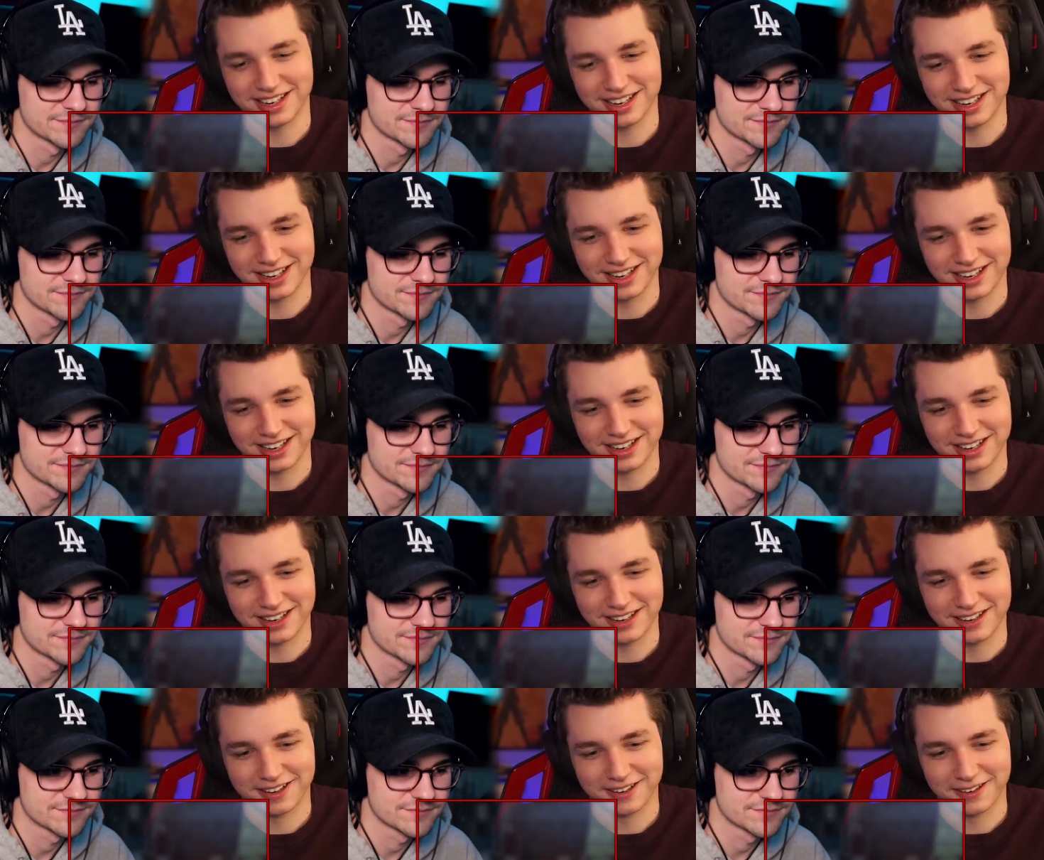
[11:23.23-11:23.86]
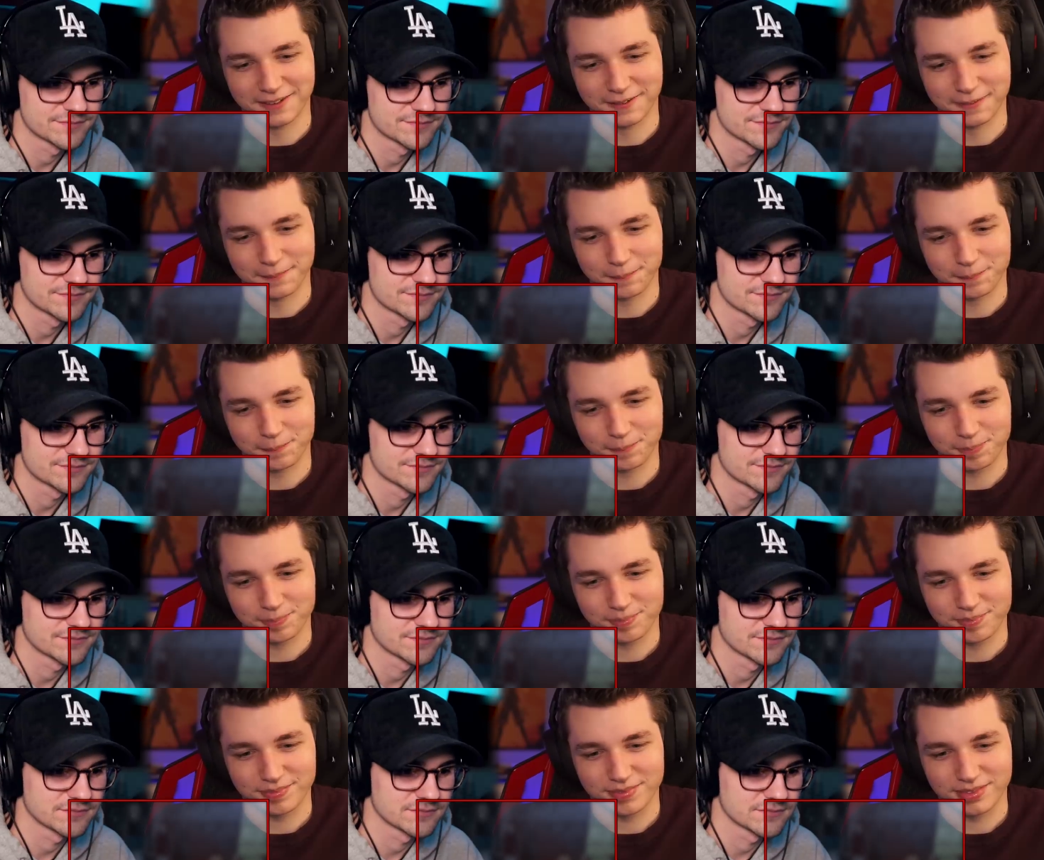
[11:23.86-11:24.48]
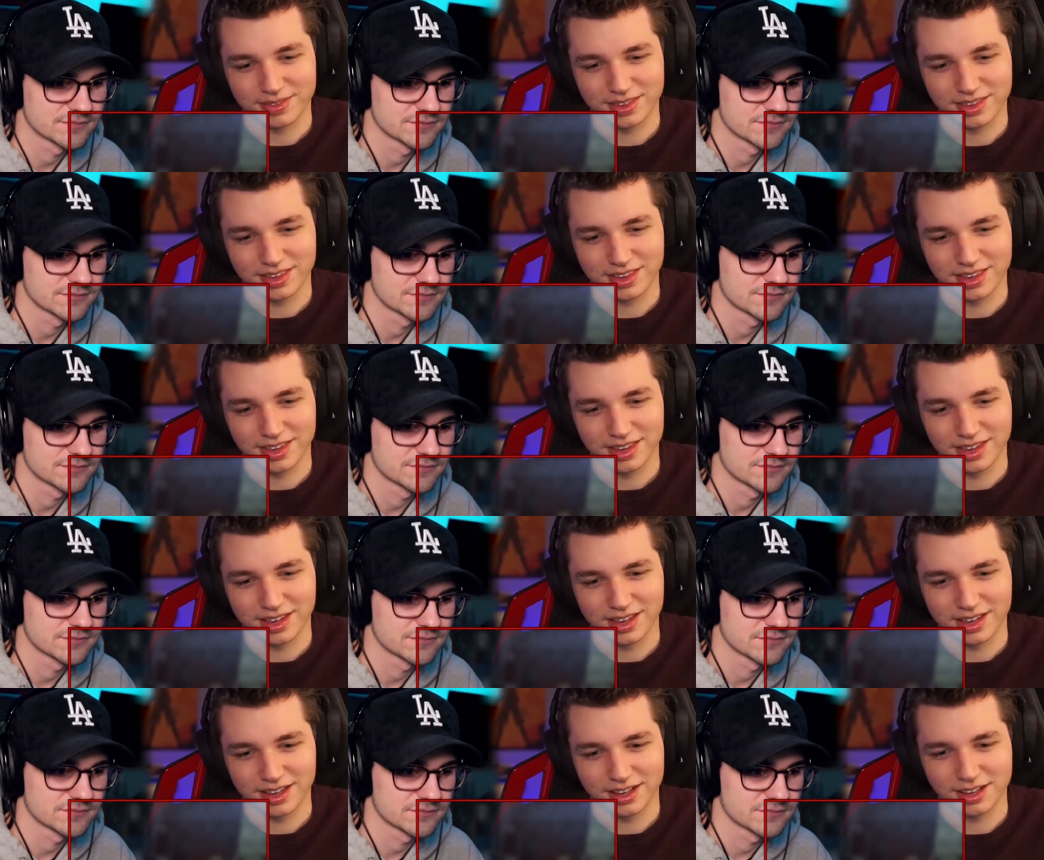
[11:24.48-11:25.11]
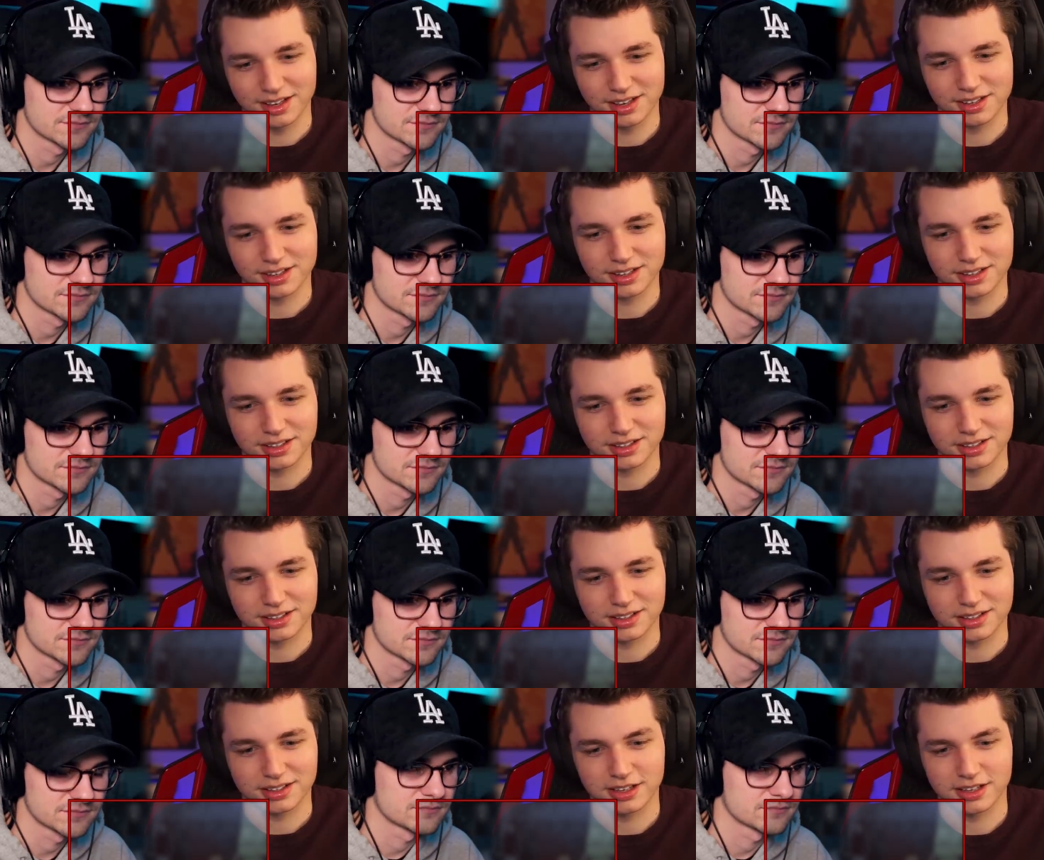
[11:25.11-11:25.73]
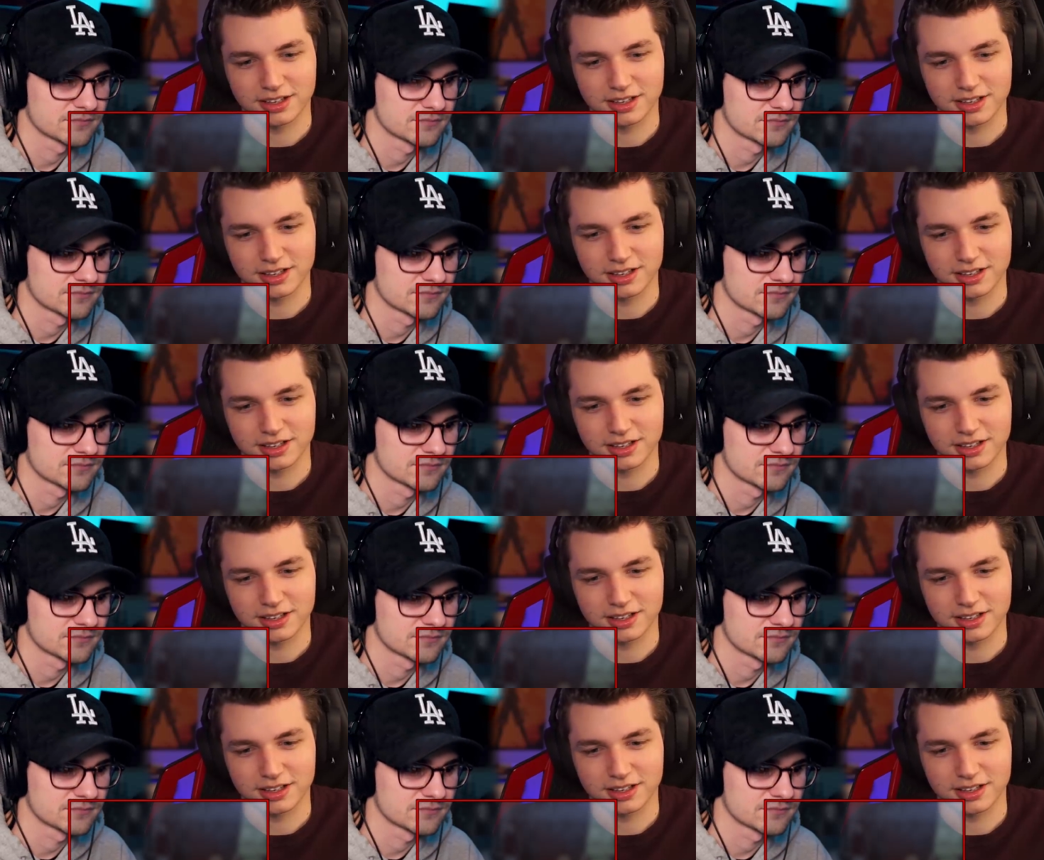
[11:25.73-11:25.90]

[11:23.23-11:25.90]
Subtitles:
(no one is talking)